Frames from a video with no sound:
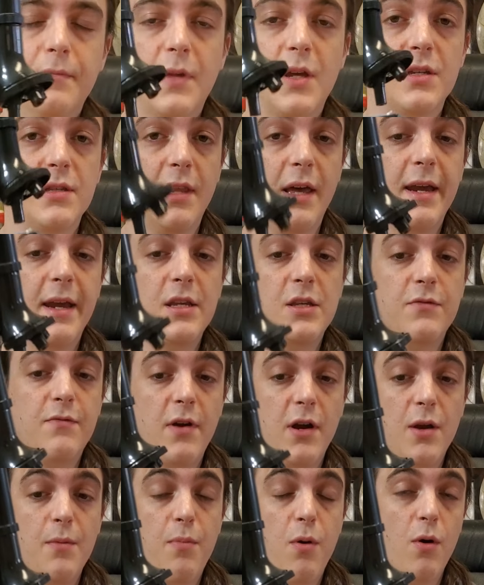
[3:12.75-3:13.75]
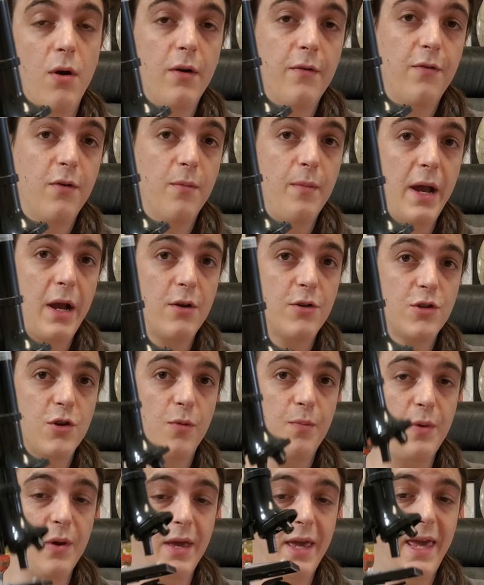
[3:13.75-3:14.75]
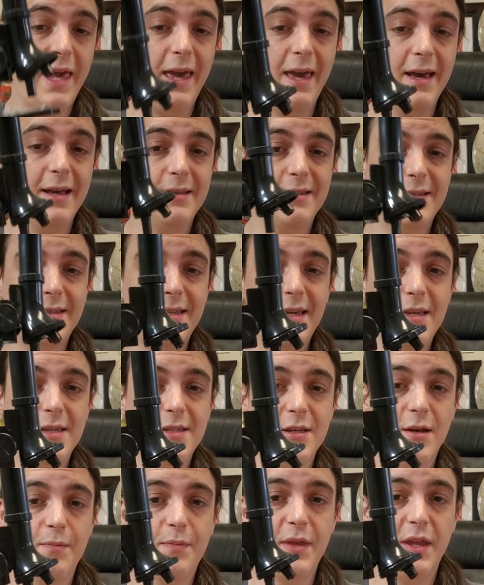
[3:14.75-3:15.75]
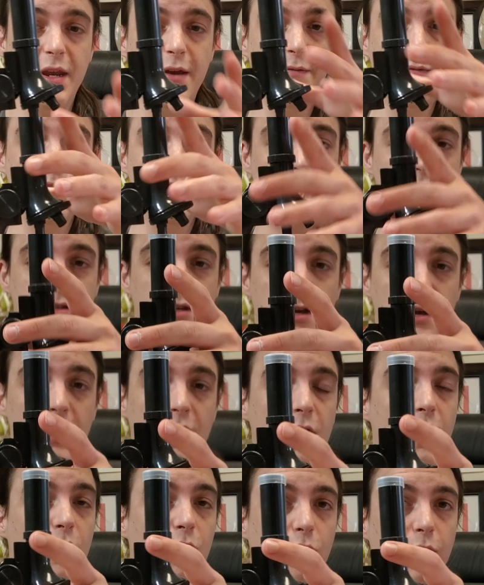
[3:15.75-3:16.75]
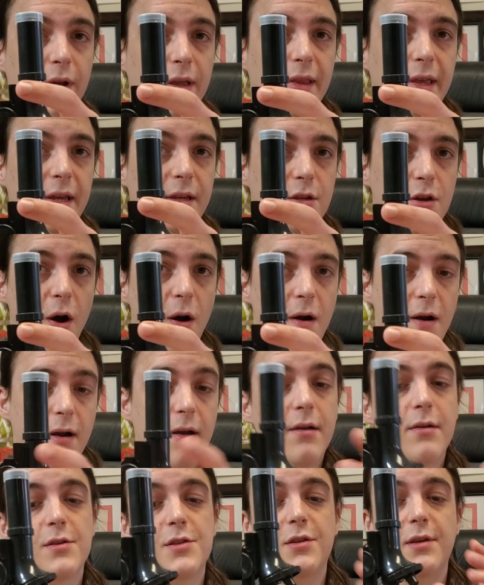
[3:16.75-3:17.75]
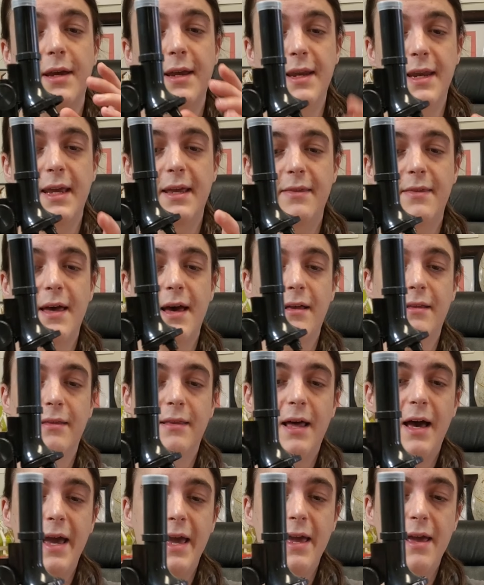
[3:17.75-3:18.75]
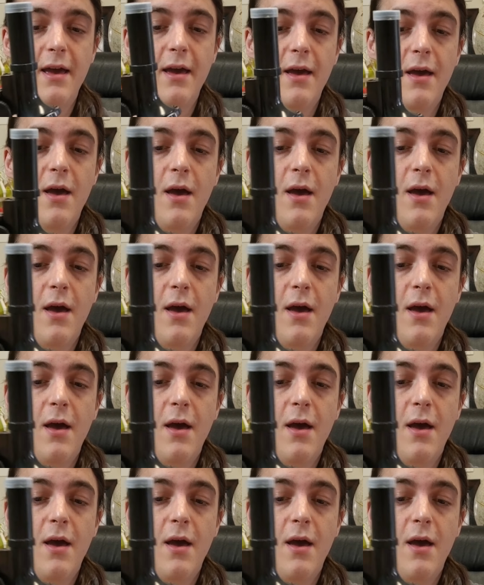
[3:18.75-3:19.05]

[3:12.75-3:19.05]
because light is very important for a microscope. You can't see something if it's really dark, so you need that light.